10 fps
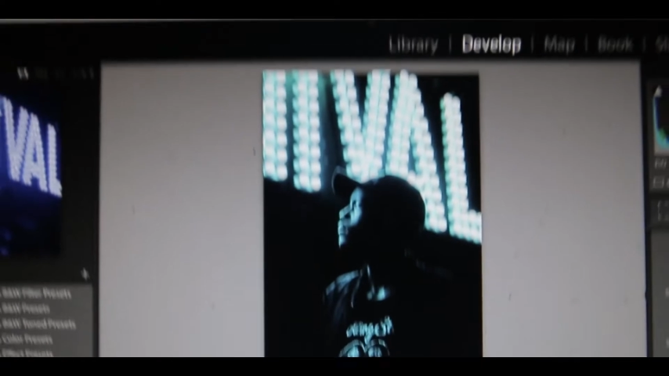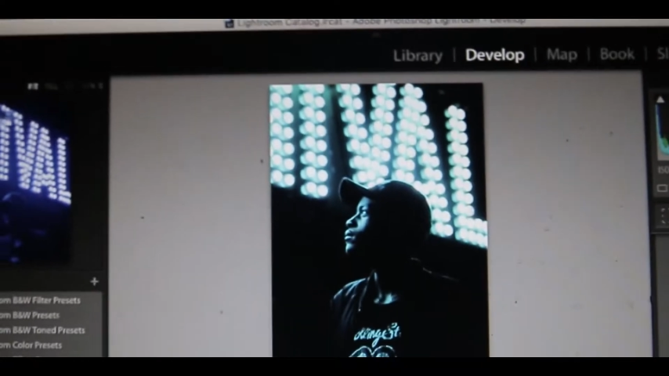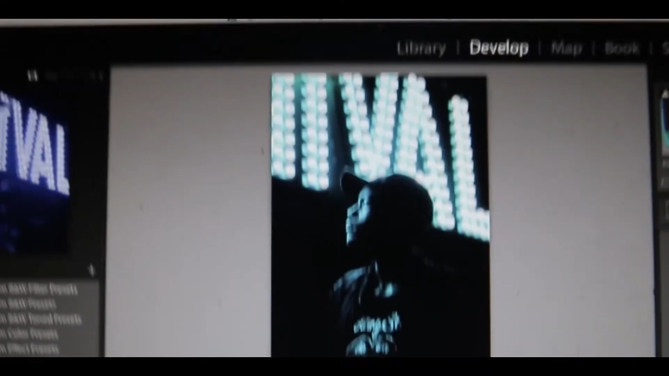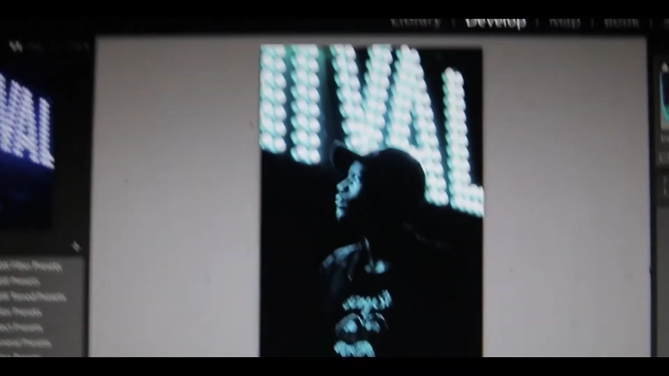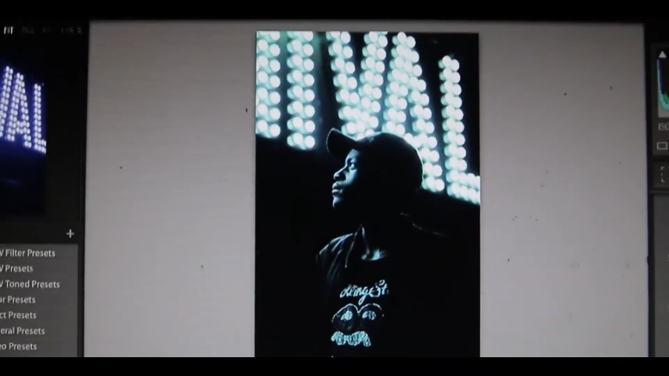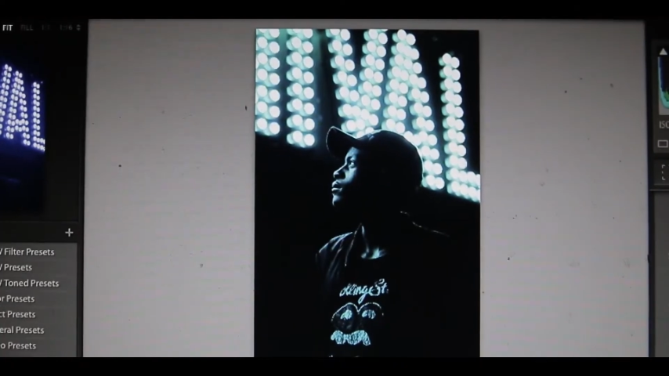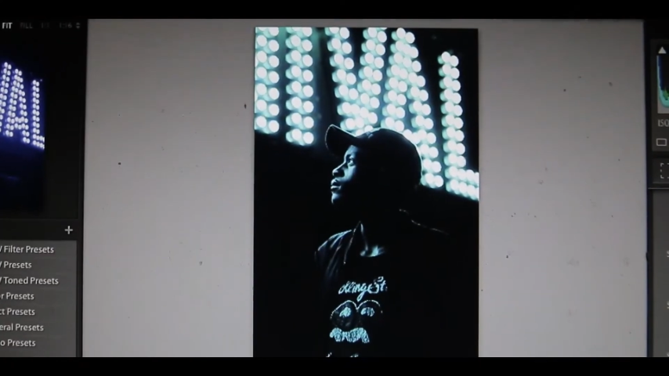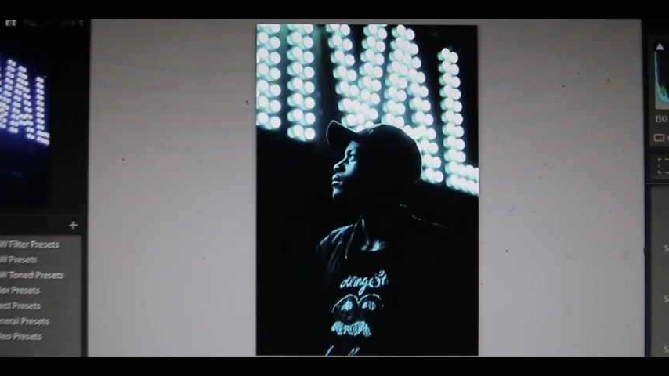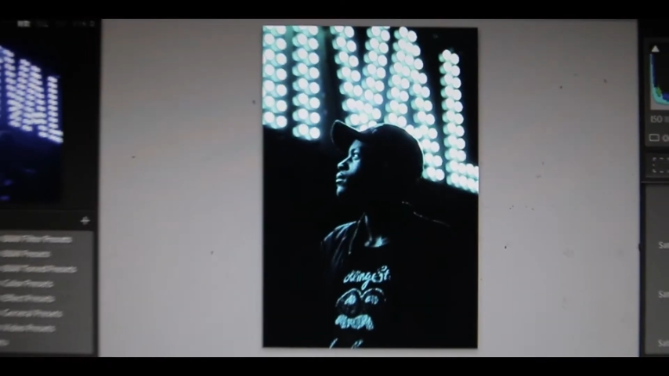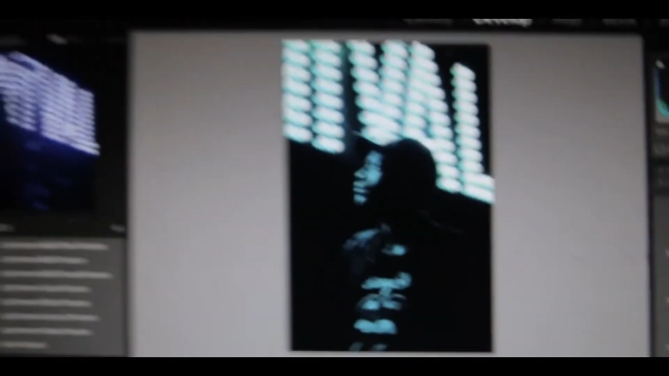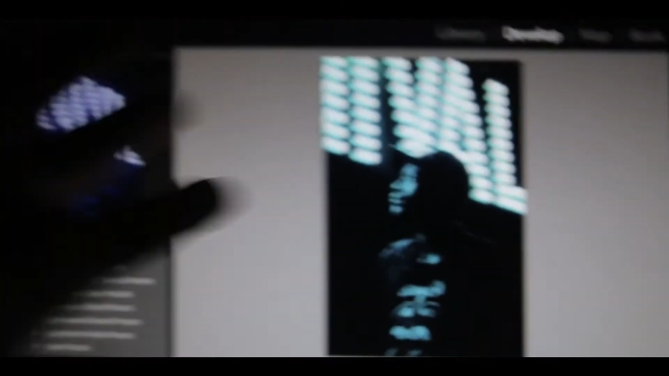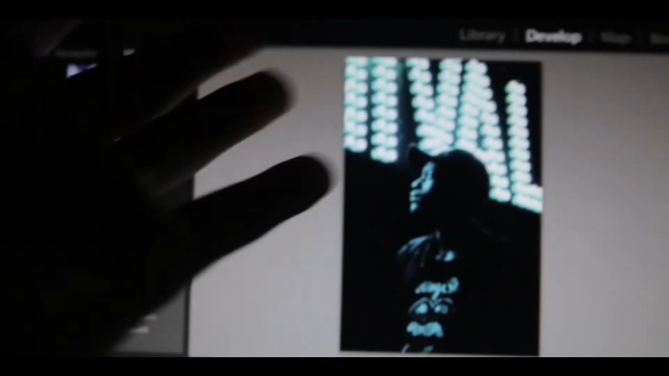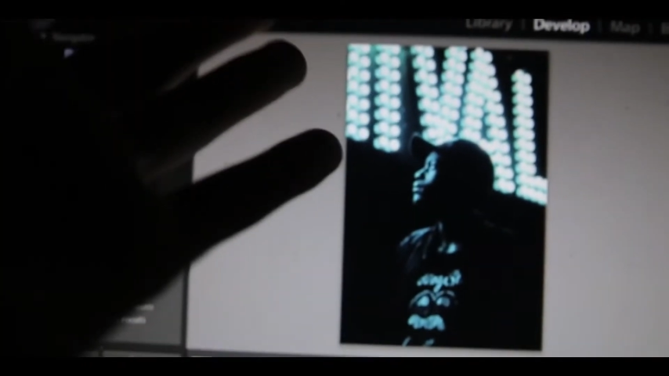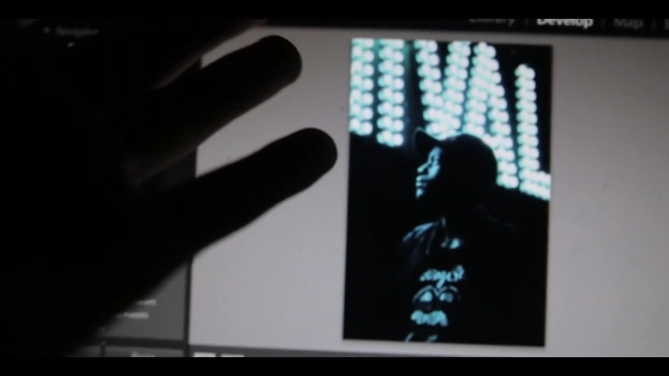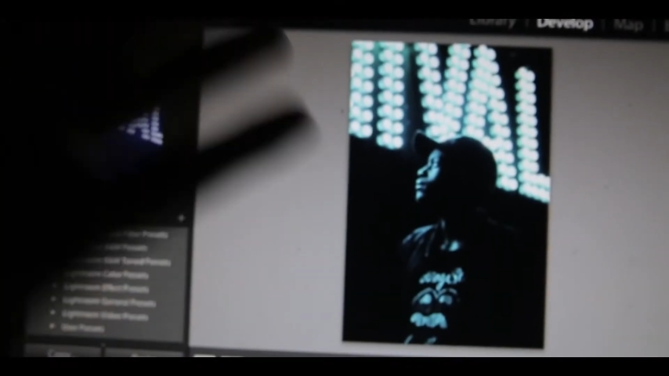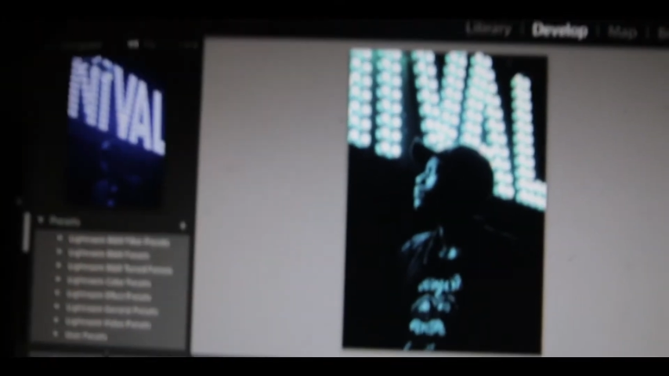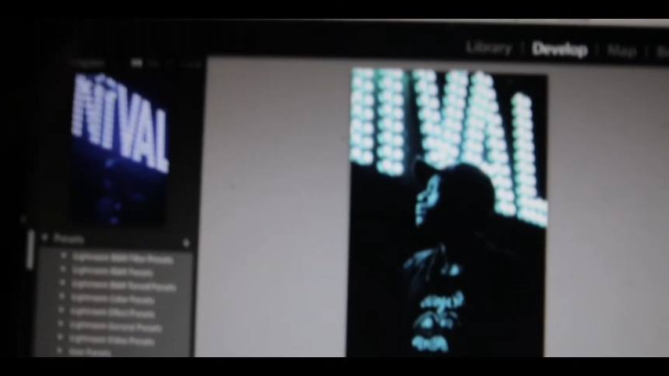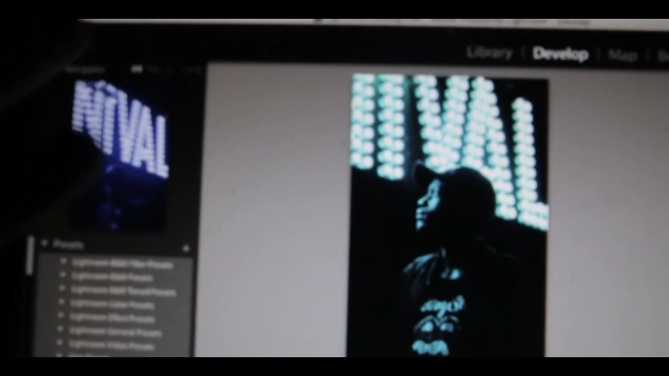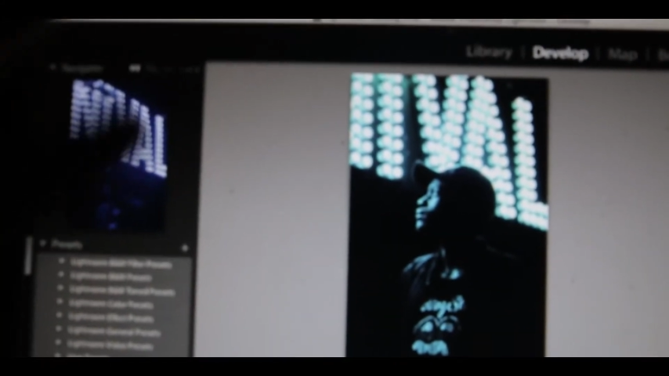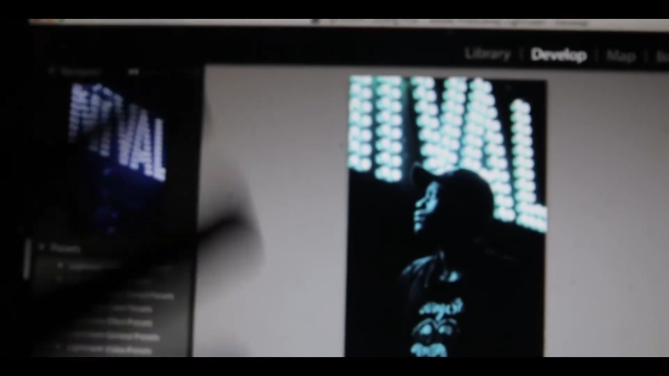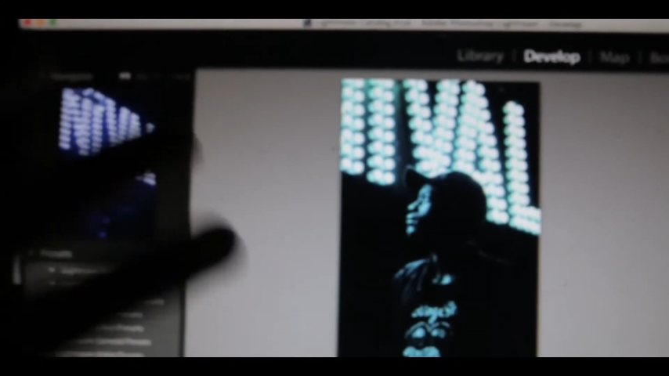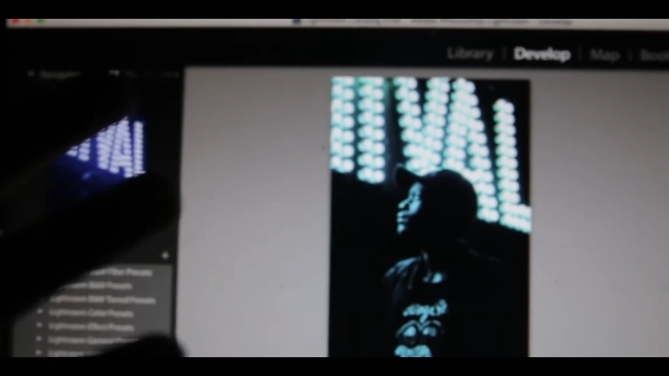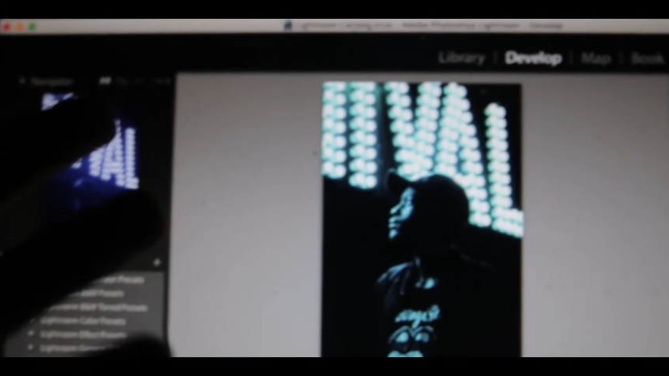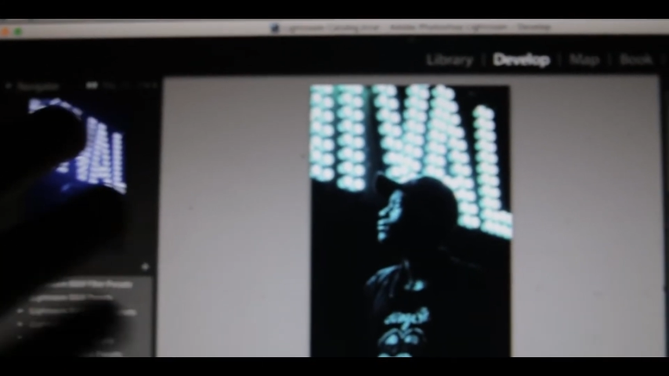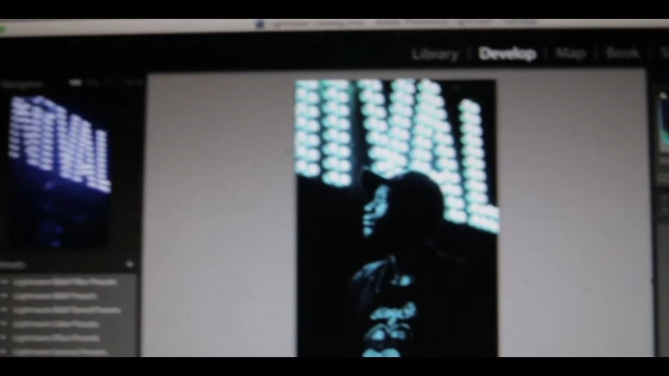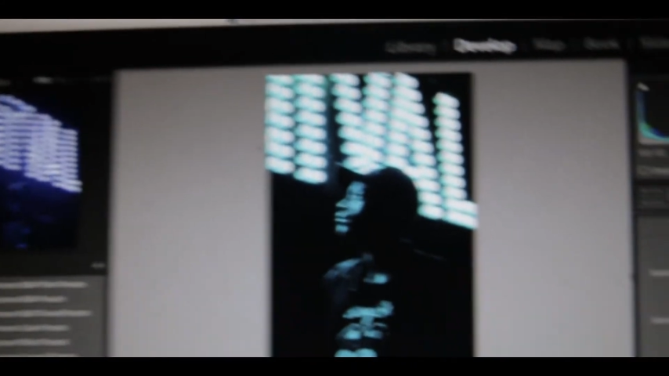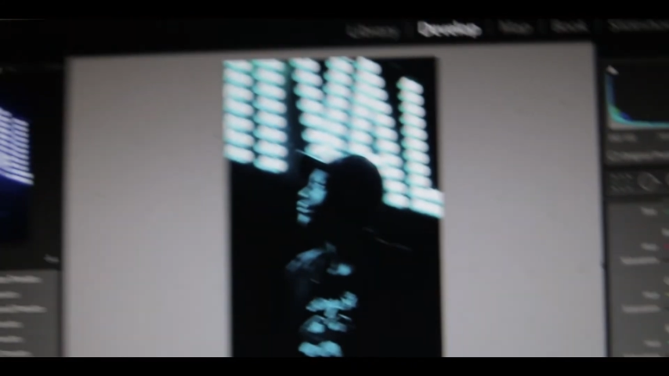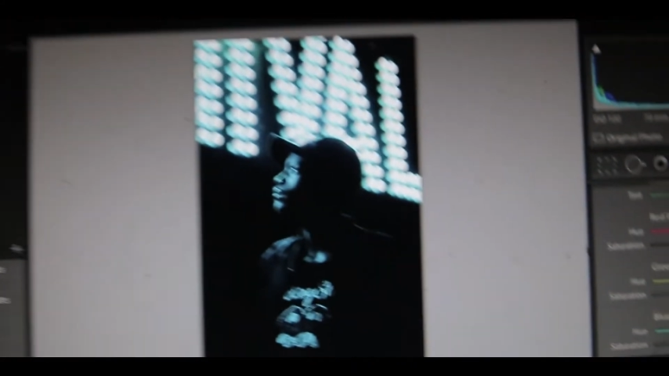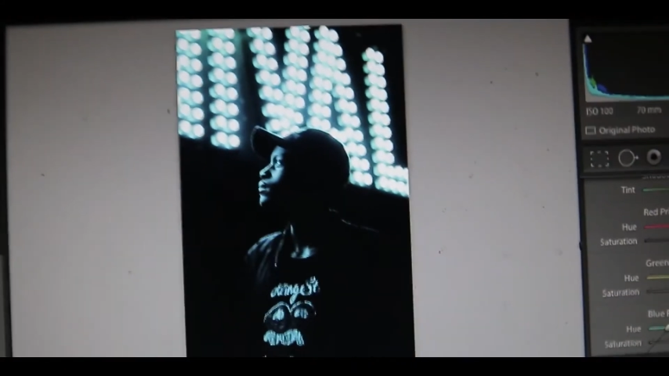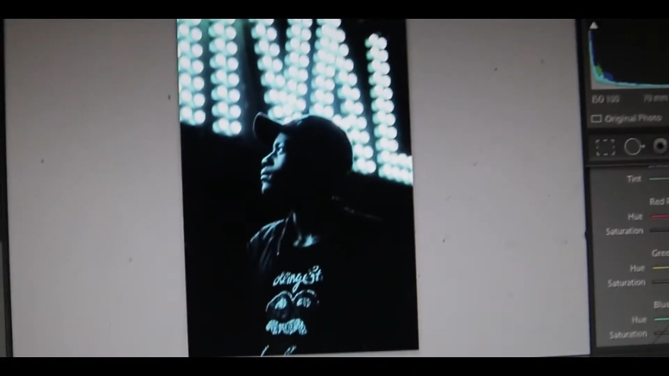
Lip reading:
[unreadable: no face in view]